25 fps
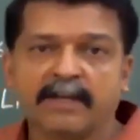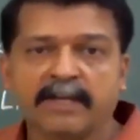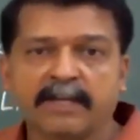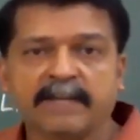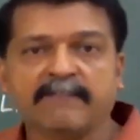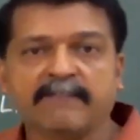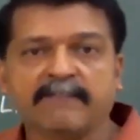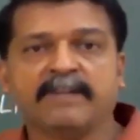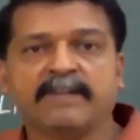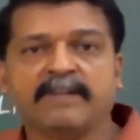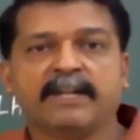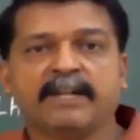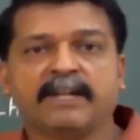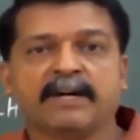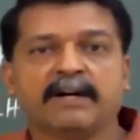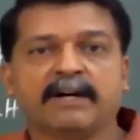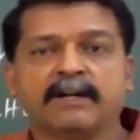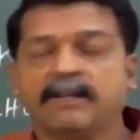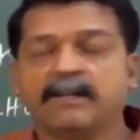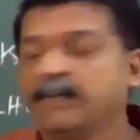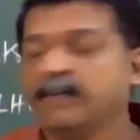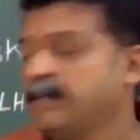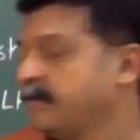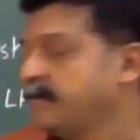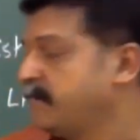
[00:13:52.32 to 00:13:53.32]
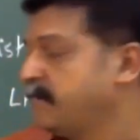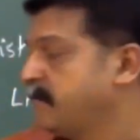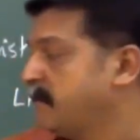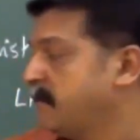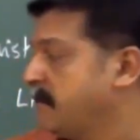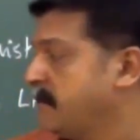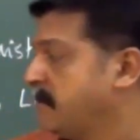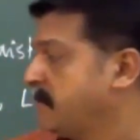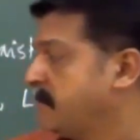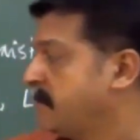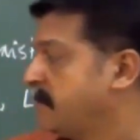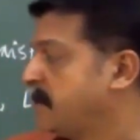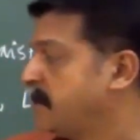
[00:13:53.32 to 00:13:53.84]

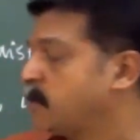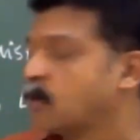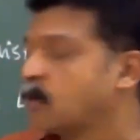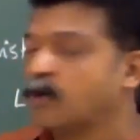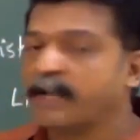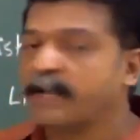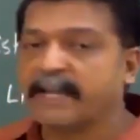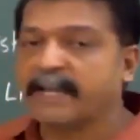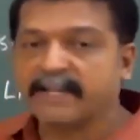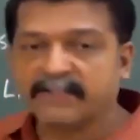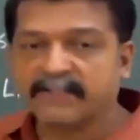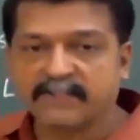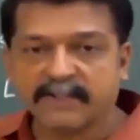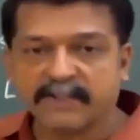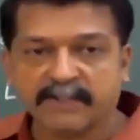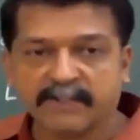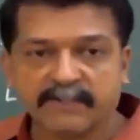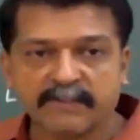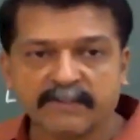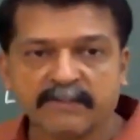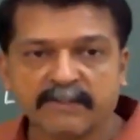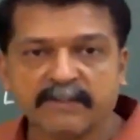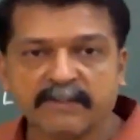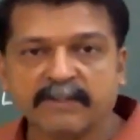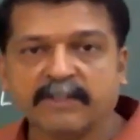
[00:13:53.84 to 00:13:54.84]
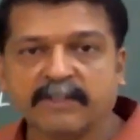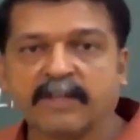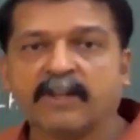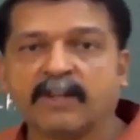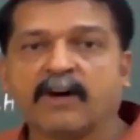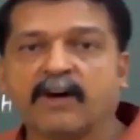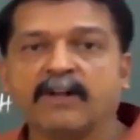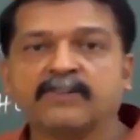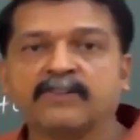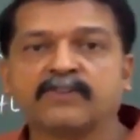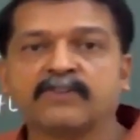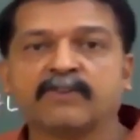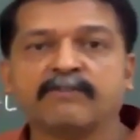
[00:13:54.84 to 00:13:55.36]
if they don't exist, then
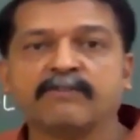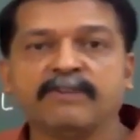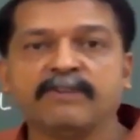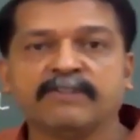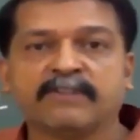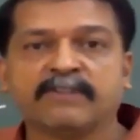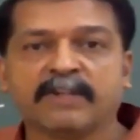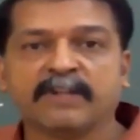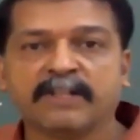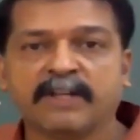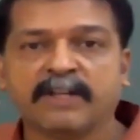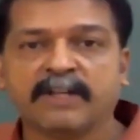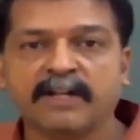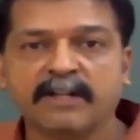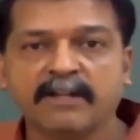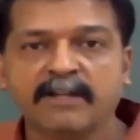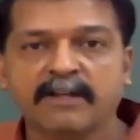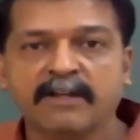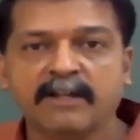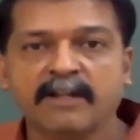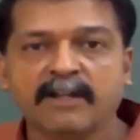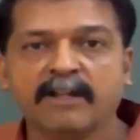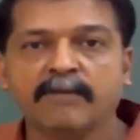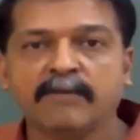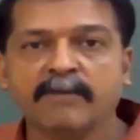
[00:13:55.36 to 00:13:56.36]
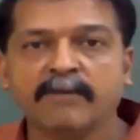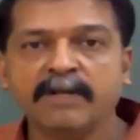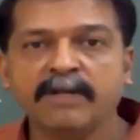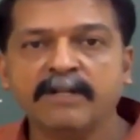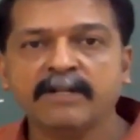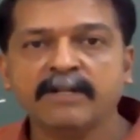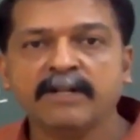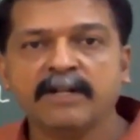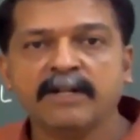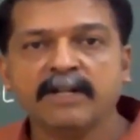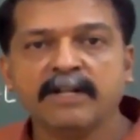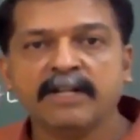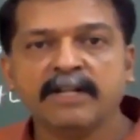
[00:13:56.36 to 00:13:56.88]
also we say that
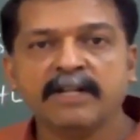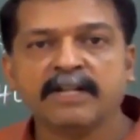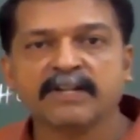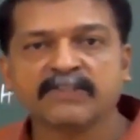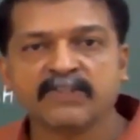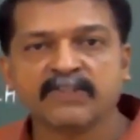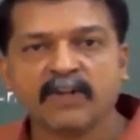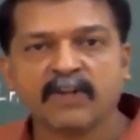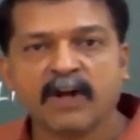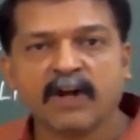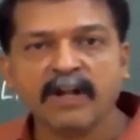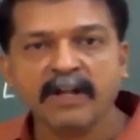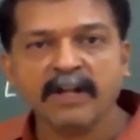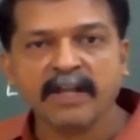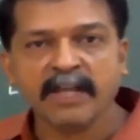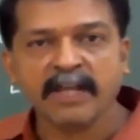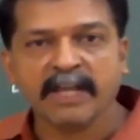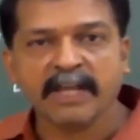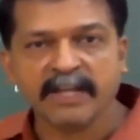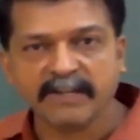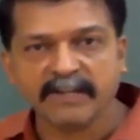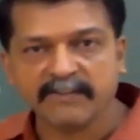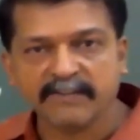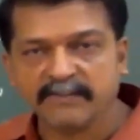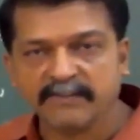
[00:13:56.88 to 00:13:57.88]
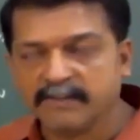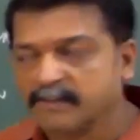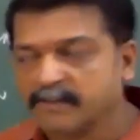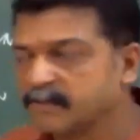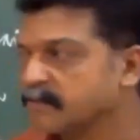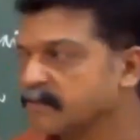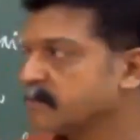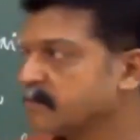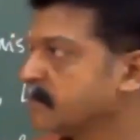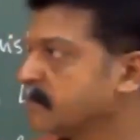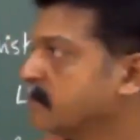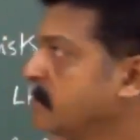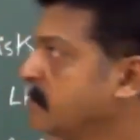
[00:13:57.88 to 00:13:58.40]
limit does not
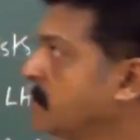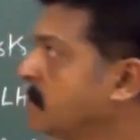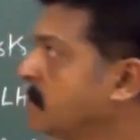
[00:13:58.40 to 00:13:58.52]
exist.